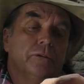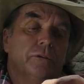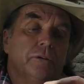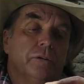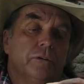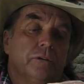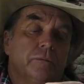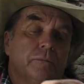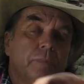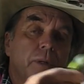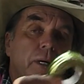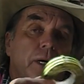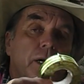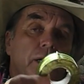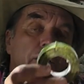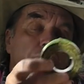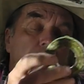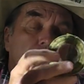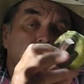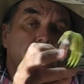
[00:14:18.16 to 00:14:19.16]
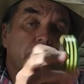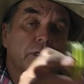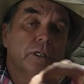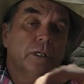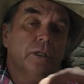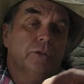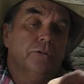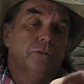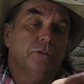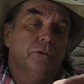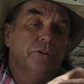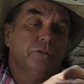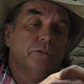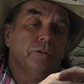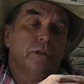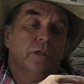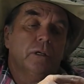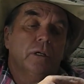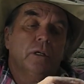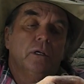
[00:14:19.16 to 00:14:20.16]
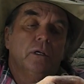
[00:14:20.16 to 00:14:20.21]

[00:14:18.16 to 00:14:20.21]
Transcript: you're a spark, you're an electrician.